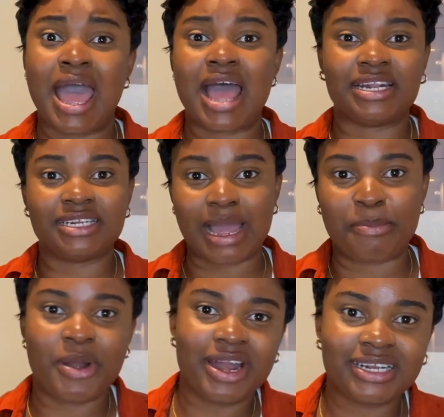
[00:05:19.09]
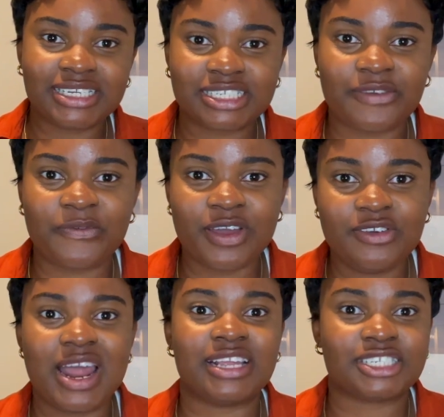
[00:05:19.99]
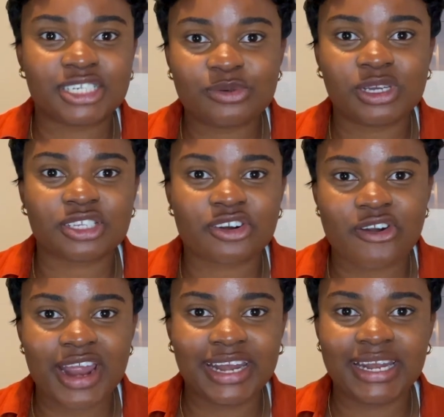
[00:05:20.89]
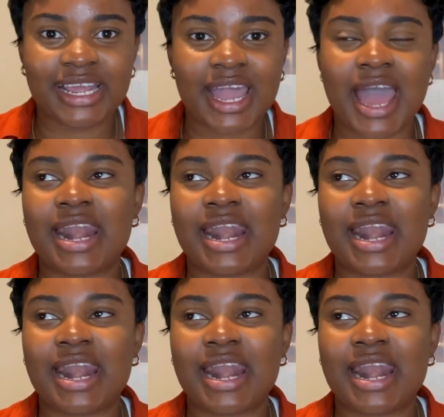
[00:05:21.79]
and apparently she failed, and she was crying in the car.